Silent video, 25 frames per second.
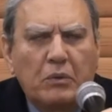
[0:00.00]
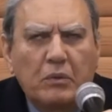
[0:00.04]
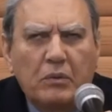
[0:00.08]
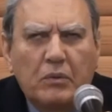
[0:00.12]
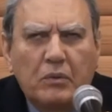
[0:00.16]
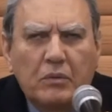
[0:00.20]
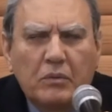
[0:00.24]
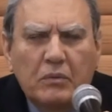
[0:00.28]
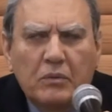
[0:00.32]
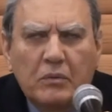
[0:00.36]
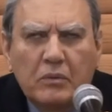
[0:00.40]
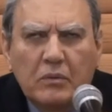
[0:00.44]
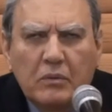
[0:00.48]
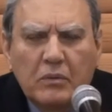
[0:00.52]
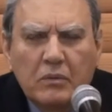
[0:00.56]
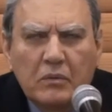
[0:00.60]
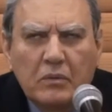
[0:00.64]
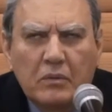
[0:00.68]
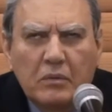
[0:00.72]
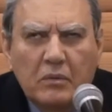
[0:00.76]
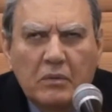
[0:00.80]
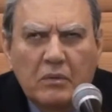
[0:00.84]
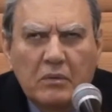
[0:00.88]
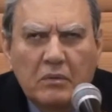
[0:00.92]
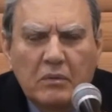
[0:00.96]
for him to
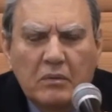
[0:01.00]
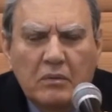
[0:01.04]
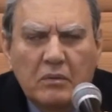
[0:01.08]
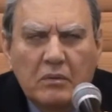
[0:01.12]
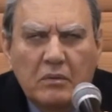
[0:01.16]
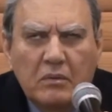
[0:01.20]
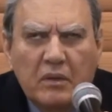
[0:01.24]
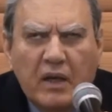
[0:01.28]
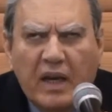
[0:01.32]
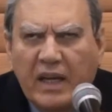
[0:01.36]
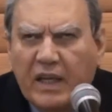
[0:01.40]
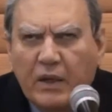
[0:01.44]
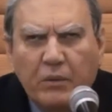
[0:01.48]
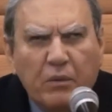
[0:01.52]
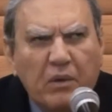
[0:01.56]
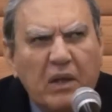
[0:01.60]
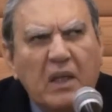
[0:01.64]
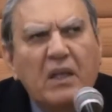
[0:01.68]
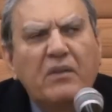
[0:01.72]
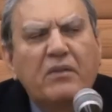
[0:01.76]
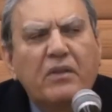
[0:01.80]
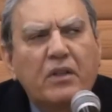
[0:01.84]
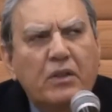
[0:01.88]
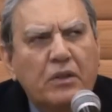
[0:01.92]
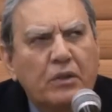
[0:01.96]
go,
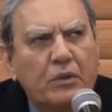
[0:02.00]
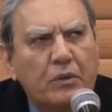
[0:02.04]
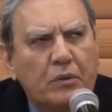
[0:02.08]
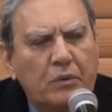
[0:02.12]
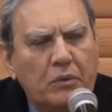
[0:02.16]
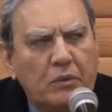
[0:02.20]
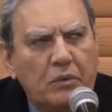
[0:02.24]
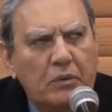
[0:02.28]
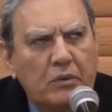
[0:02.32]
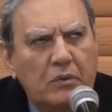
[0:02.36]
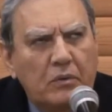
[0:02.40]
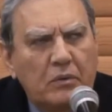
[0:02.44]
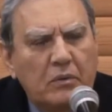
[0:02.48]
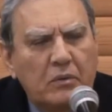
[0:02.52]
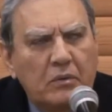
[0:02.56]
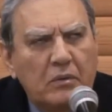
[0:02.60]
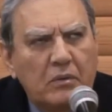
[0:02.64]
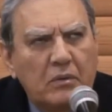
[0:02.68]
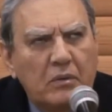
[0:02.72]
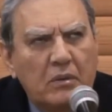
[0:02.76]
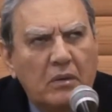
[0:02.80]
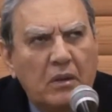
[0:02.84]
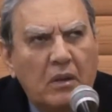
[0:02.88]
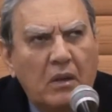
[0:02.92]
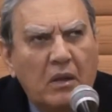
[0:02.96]
and he will never
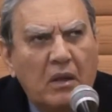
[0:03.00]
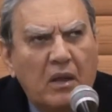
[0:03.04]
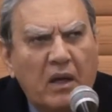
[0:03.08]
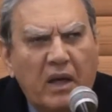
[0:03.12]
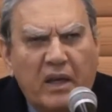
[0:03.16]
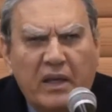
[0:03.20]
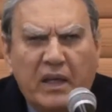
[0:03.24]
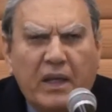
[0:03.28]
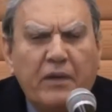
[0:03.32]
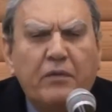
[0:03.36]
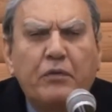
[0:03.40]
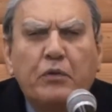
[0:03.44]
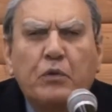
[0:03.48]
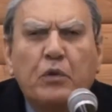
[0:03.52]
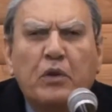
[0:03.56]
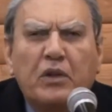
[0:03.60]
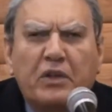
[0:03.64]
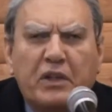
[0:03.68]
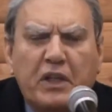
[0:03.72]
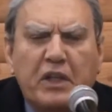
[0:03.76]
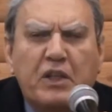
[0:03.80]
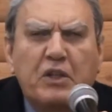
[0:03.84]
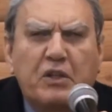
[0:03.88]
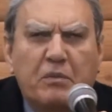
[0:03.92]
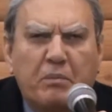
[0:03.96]
go.
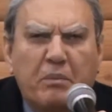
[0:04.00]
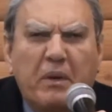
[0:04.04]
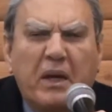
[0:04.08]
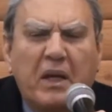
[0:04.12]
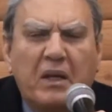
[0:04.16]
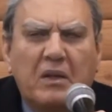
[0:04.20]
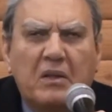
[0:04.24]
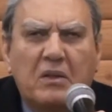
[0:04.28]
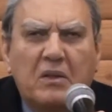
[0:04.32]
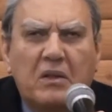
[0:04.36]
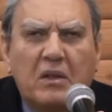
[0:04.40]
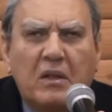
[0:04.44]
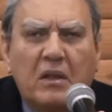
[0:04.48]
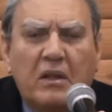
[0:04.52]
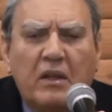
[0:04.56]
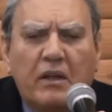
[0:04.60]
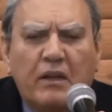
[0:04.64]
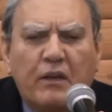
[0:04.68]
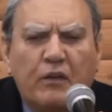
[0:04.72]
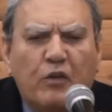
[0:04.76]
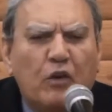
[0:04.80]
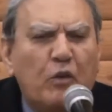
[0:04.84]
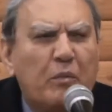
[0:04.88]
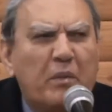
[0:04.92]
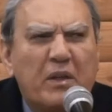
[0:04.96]
And if we
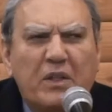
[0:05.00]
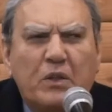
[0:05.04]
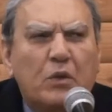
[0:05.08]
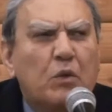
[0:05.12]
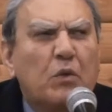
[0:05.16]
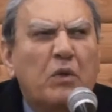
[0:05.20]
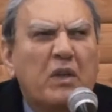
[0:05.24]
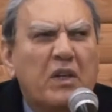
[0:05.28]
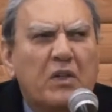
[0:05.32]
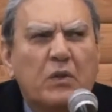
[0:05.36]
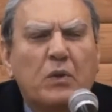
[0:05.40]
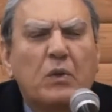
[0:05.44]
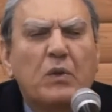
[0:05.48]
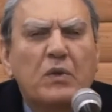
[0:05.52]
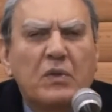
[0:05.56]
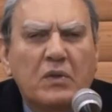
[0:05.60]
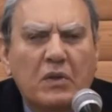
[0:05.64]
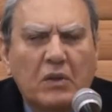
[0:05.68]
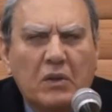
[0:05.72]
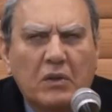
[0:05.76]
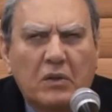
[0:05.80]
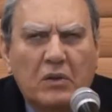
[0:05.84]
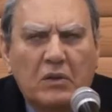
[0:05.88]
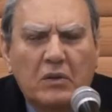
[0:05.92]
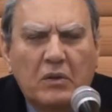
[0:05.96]
reach bed, we'll be
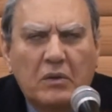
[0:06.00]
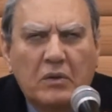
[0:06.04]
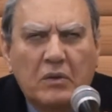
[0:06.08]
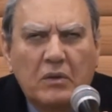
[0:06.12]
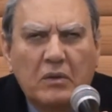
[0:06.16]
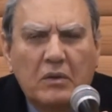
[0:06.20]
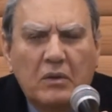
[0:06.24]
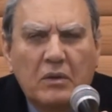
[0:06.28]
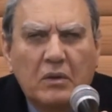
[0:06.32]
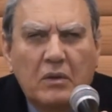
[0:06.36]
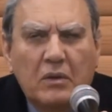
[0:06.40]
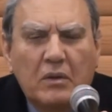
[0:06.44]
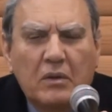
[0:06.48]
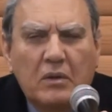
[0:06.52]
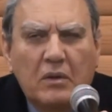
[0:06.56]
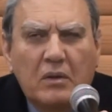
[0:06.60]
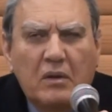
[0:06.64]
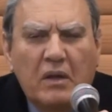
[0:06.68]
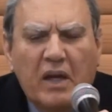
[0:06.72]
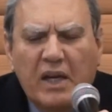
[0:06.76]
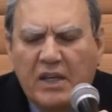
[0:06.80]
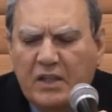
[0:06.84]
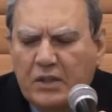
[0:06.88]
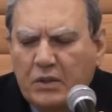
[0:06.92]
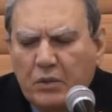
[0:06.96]
so exhausted,
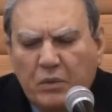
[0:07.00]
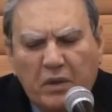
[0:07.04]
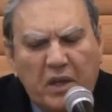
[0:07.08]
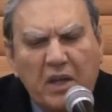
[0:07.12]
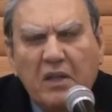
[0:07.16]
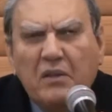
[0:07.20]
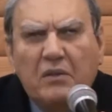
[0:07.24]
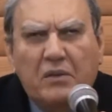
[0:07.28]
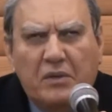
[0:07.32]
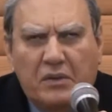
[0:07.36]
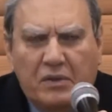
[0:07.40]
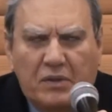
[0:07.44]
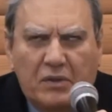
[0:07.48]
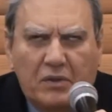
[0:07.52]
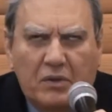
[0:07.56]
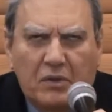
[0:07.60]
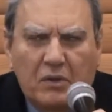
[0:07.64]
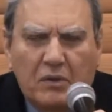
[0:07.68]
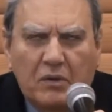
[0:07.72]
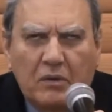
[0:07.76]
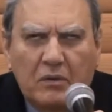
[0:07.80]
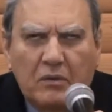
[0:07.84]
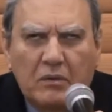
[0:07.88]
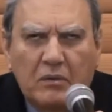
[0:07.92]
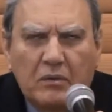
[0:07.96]
has
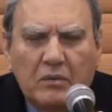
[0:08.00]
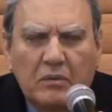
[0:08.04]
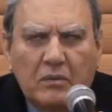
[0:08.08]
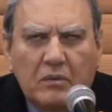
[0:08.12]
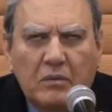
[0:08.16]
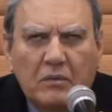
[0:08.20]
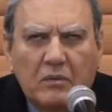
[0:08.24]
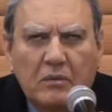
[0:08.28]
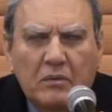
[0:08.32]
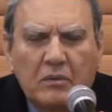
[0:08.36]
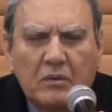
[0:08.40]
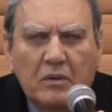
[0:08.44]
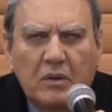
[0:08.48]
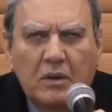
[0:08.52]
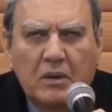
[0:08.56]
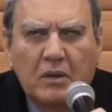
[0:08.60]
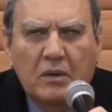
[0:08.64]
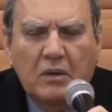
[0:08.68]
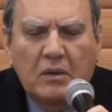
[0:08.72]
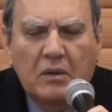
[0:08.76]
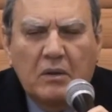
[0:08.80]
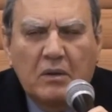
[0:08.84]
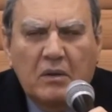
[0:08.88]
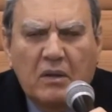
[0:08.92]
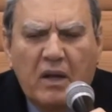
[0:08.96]
no interest.
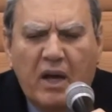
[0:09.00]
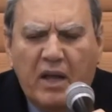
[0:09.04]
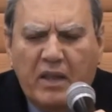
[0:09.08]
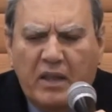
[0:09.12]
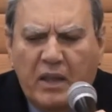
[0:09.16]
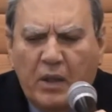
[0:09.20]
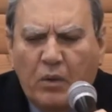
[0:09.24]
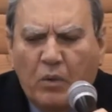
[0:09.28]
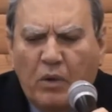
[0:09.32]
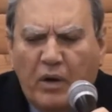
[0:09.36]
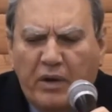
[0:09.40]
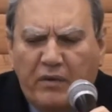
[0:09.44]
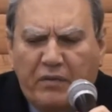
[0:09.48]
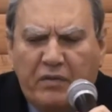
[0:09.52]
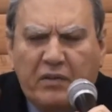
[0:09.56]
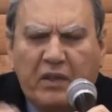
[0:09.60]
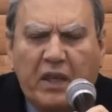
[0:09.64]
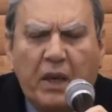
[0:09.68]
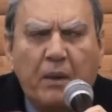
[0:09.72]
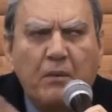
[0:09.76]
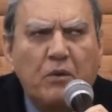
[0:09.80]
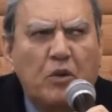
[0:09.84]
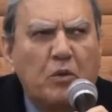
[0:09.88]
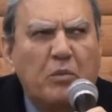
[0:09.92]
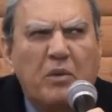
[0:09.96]

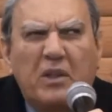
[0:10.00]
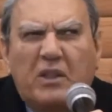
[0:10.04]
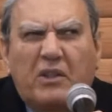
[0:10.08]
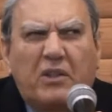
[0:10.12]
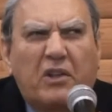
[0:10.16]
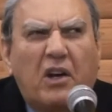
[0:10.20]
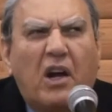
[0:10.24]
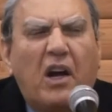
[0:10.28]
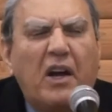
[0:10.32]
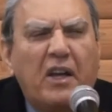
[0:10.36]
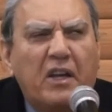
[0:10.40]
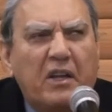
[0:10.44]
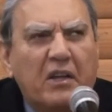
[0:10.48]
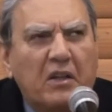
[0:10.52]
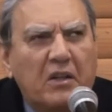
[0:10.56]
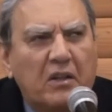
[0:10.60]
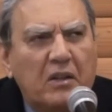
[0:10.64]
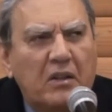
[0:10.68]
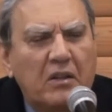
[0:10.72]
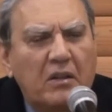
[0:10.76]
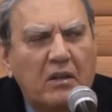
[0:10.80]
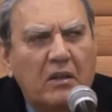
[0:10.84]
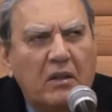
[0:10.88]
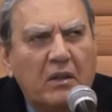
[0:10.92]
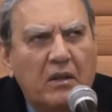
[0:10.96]
And the wife came
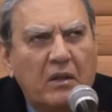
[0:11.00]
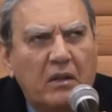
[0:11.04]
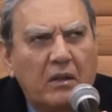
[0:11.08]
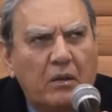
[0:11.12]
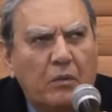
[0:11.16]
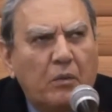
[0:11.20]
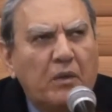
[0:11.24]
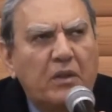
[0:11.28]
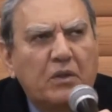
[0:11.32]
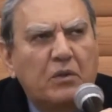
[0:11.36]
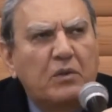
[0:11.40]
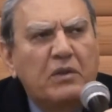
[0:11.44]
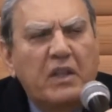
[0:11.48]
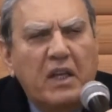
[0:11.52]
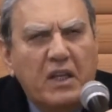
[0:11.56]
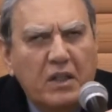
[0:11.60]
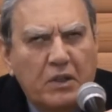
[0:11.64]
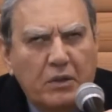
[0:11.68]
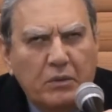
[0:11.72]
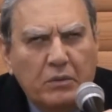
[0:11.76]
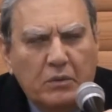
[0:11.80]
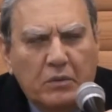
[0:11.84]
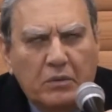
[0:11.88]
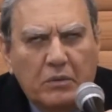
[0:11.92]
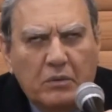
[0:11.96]
to me crying.
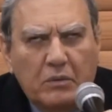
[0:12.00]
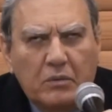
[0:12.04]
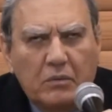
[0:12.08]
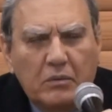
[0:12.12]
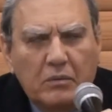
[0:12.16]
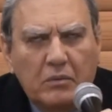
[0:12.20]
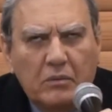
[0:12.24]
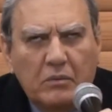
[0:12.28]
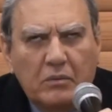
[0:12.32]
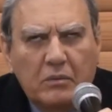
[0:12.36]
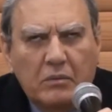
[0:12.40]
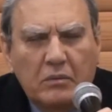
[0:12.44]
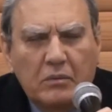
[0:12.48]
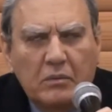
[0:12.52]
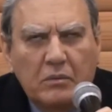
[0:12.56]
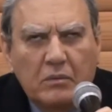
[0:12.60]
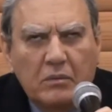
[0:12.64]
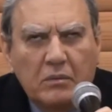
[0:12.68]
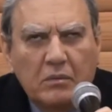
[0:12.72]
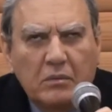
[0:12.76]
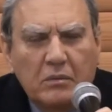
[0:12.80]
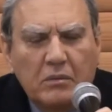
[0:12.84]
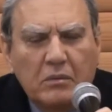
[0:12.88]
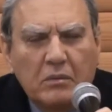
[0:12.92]
What could I do?